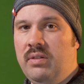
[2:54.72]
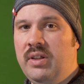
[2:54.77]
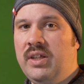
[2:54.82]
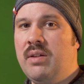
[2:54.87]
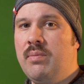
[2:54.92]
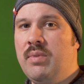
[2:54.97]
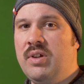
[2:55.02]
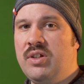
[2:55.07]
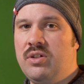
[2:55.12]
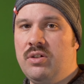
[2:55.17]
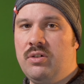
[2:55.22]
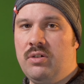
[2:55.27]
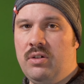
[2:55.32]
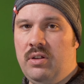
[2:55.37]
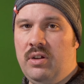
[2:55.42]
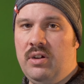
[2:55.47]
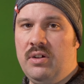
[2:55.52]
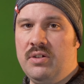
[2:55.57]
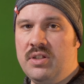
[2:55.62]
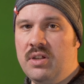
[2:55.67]
Like I mentioned
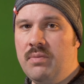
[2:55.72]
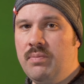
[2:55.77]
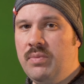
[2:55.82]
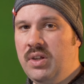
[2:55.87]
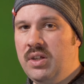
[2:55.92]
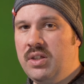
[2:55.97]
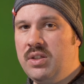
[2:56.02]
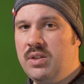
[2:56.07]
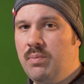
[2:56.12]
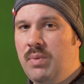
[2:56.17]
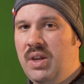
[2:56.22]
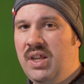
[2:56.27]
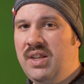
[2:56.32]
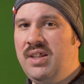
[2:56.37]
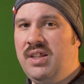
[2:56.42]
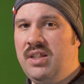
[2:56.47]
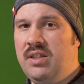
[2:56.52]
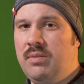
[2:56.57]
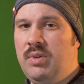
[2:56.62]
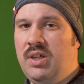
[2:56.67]
earlier, some things may
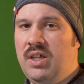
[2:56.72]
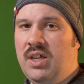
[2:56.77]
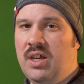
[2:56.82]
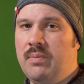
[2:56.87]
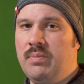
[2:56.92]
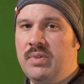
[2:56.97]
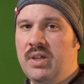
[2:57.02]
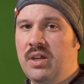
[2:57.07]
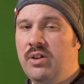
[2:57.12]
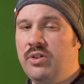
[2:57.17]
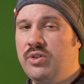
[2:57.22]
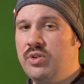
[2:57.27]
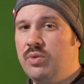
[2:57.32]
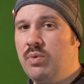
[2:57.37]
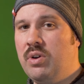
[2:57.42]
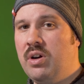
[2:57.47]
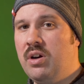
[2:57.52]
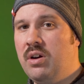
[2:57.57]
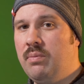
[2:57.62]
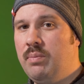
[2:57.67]
need to be kept
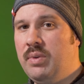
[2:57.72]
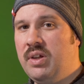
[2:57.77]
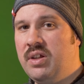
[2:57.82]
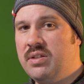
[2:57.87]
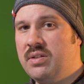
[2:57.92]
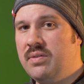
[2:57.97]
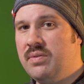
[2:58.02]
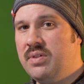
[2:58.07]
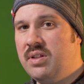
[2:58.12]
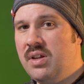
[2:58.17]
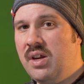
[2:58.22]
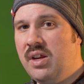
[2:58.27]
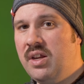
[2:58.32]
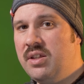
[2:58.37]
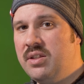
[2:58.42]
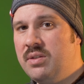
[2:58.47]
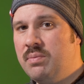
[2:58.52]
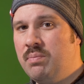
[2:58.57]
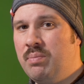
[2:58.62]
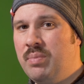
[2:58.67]
elsewhere because of
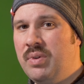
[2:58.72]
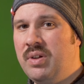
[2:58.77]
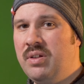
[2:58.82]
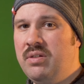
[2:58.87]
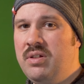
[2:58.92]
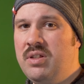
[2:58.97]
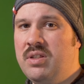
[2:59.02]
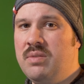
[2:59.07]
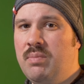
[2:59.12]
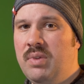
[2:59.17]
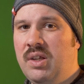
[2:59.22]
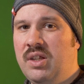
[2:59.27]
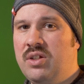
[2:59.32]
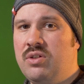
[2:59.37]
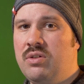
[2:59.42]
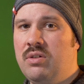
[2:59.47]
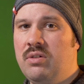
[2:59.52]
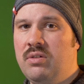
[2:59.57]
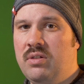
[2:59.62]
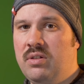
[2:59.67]
size, but at least make
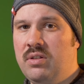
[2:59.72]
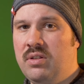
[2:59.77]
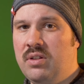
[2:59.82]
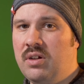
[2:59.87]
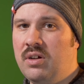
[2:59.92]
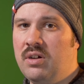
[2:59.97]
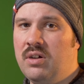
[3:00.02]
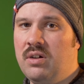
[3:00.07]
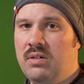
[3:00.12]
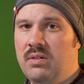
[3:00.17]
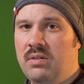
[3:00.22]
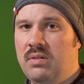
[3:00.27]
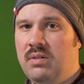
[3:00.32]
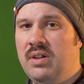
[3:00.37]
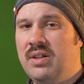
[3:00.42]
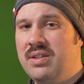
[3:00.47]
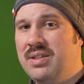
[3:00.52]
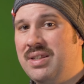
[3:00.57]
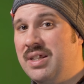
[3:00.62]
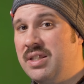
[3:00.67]
sure that they're
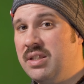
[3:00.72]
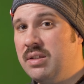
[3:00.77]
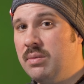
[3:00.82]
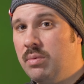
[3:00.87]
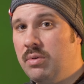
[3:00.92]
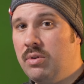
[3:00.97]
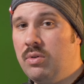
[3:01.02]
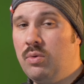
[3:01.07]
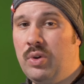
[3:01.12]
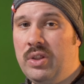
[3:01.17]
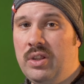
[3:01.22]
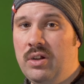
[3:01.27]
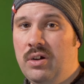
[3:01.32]
accessible when